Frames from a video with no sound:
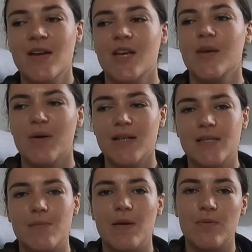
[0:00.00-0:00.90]
You might
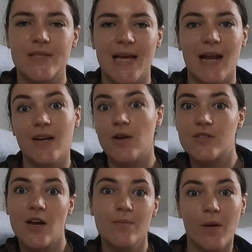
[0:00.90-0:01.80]
see people say like, no
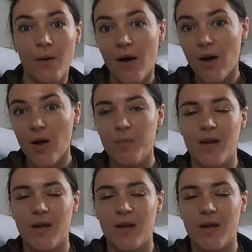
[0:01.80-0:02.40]
scope, no hope.